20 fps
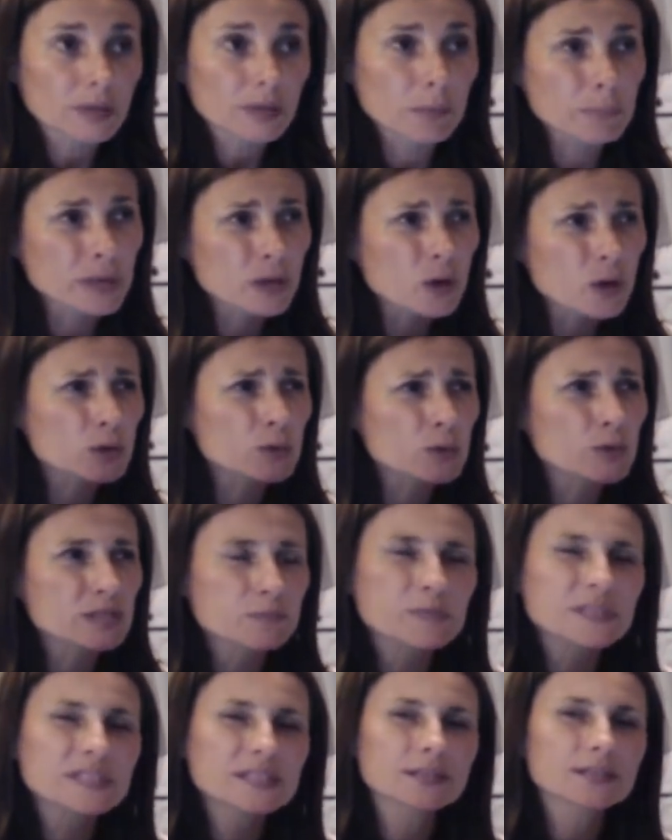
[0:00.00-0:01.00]
because was
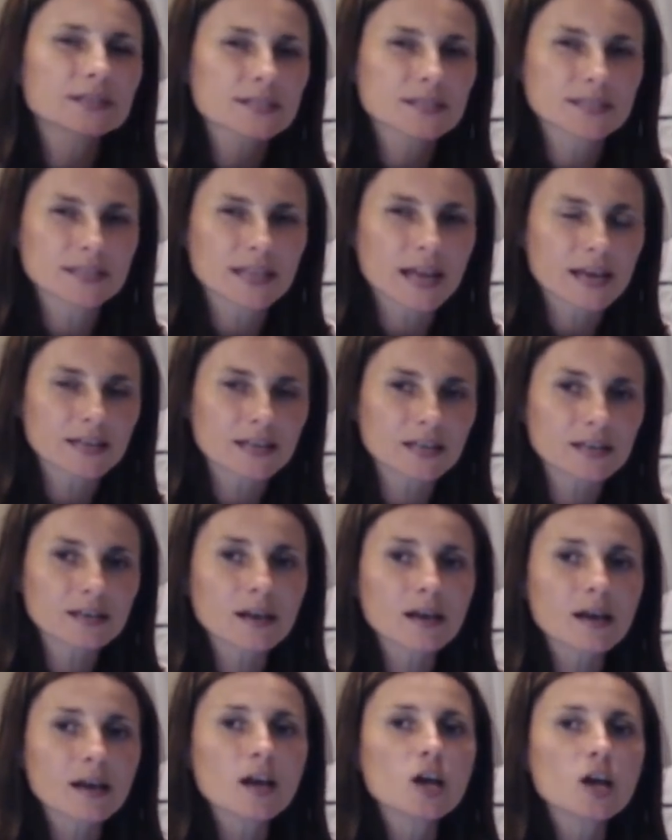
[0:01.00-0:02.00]
misunderstanding
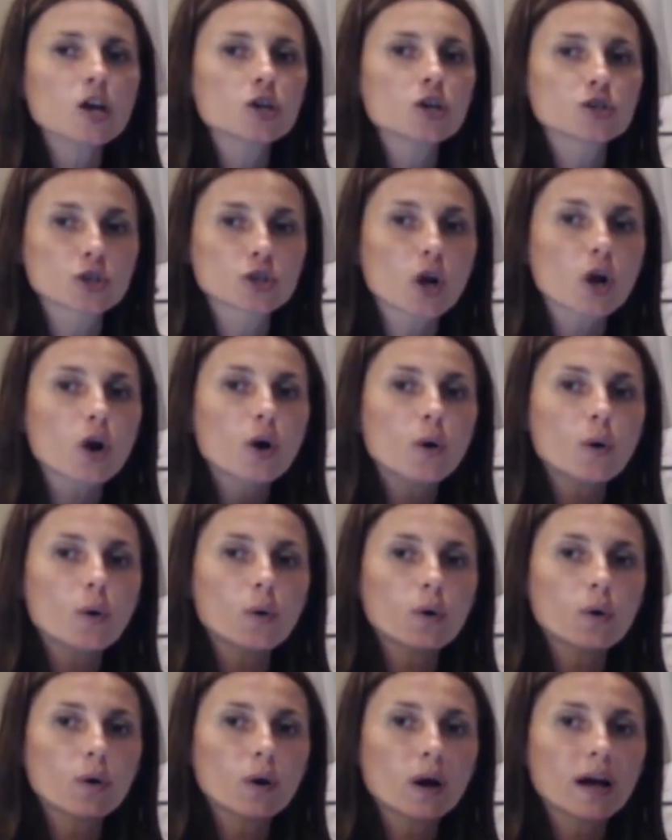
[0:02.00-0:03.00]

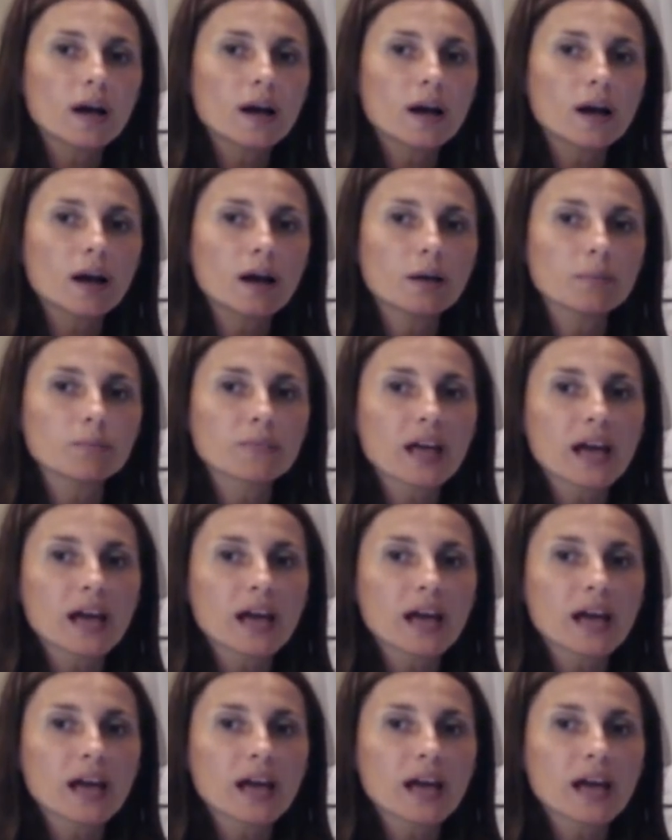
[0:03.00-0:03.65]
so um,